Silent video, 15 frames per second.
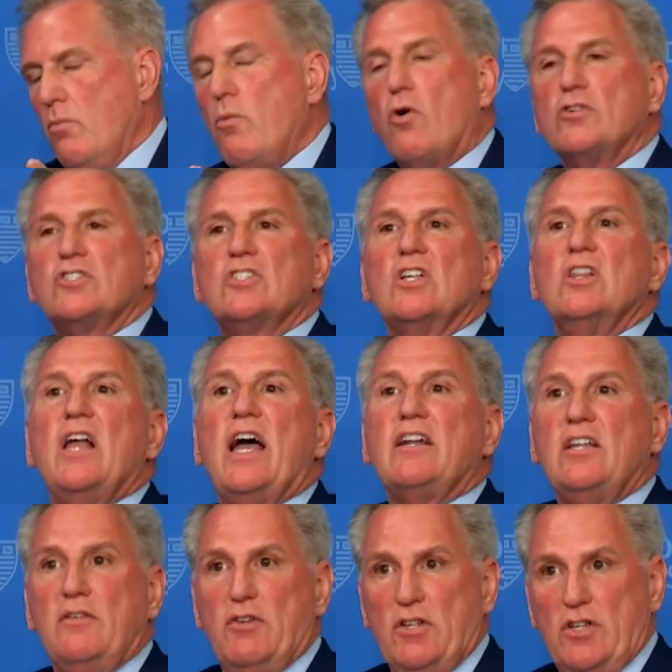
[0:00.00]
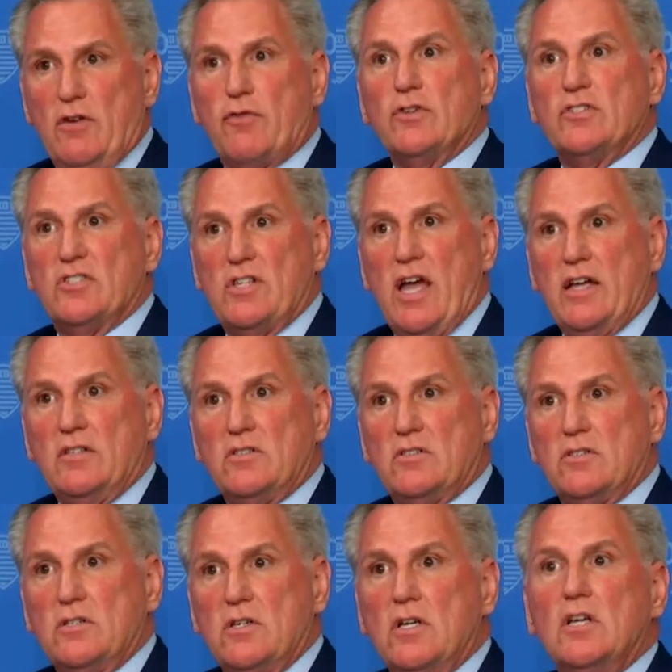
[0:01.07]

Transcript: more selective in different states.